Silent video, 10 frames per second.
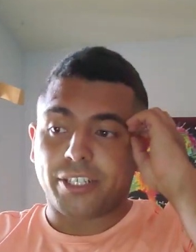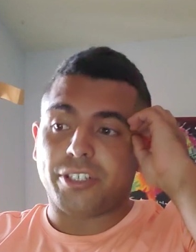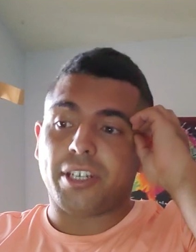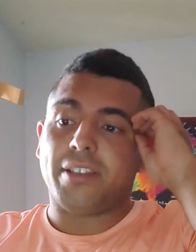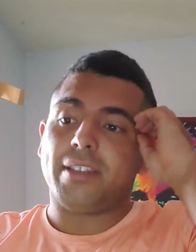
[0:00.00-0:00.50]
I
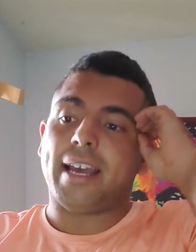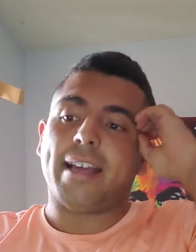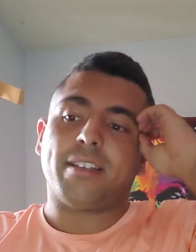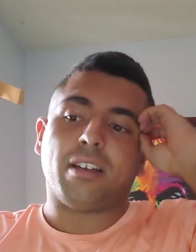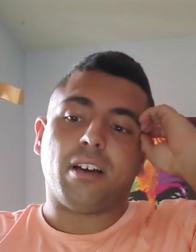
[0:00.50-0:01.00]
said
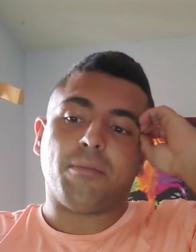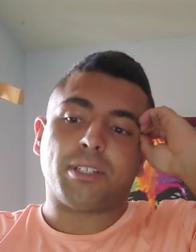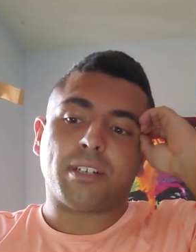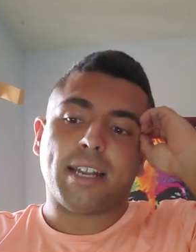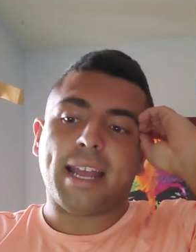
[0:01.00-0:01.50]
that
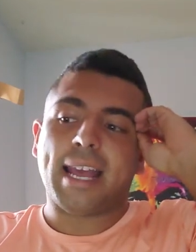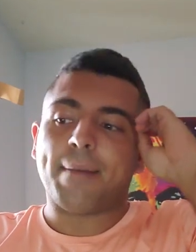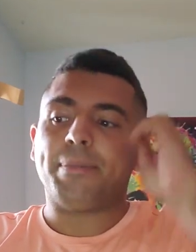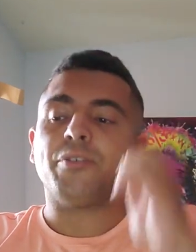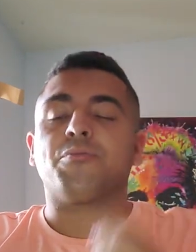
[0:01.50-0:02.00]
what's going to
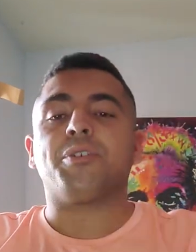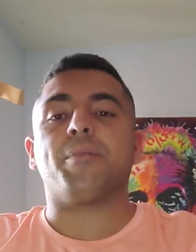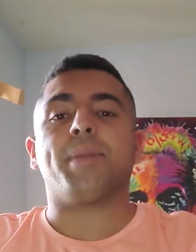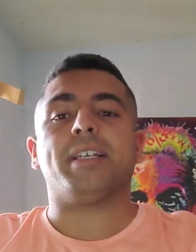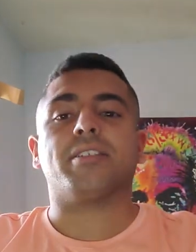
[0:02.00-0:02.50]
happen is
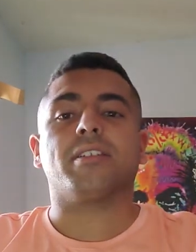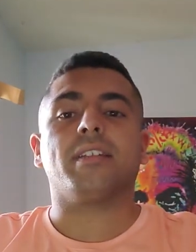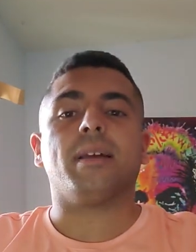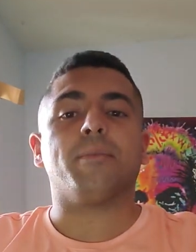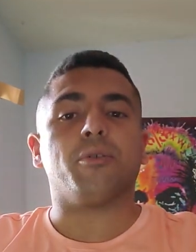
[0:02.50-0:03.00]

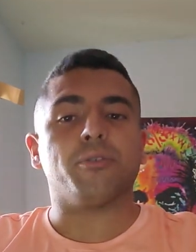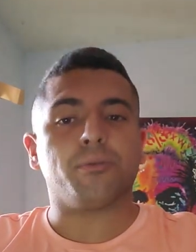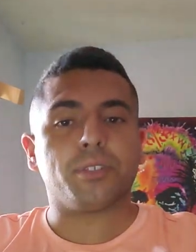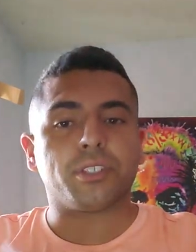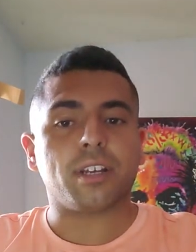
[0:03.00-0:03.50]
I'm going
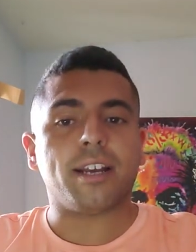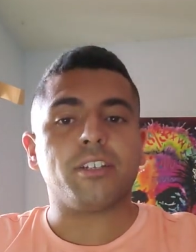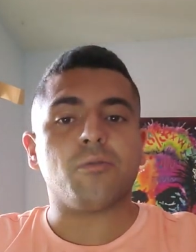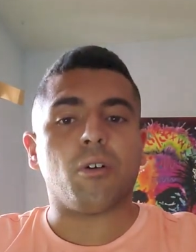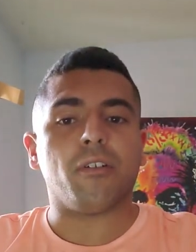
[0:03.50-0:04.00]
to
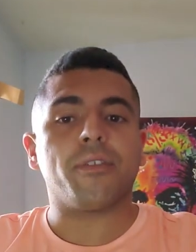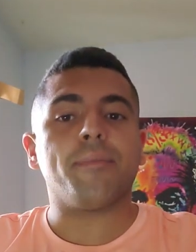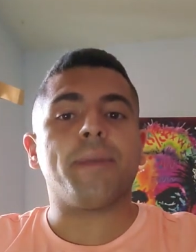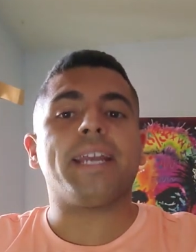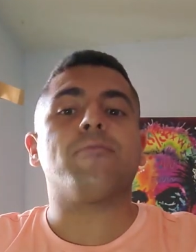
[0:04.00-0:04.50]
assign you all the
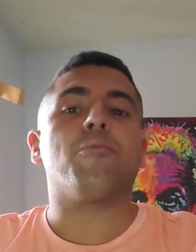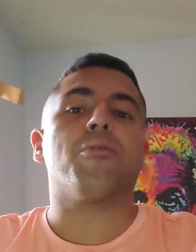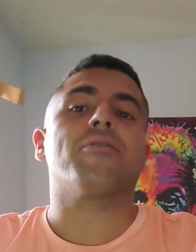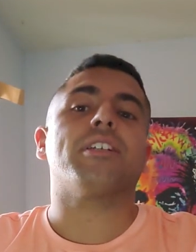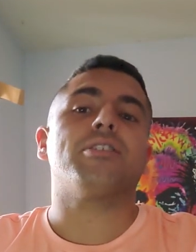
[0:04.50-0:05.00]
main
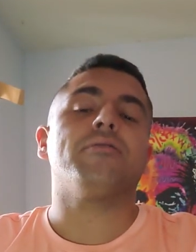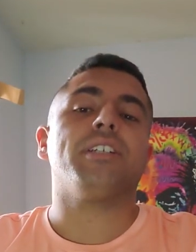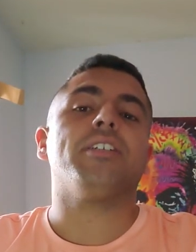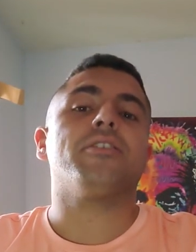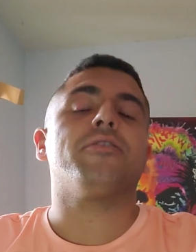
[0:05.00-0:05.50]
work that you
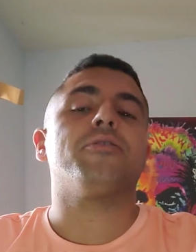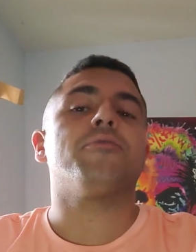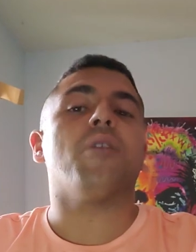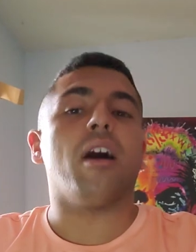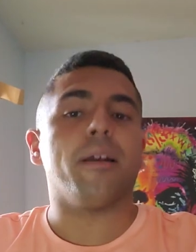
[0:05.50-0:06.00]
need to
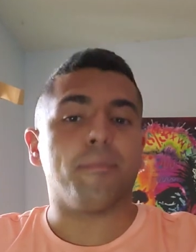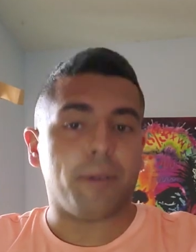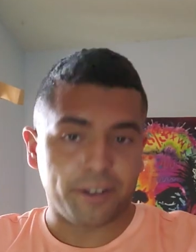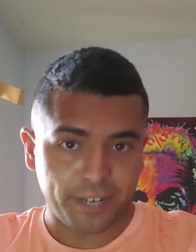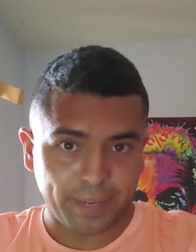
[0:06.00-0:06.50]
do on
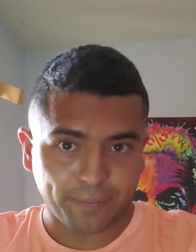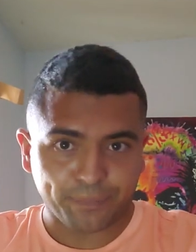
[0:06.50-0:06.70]
Monday.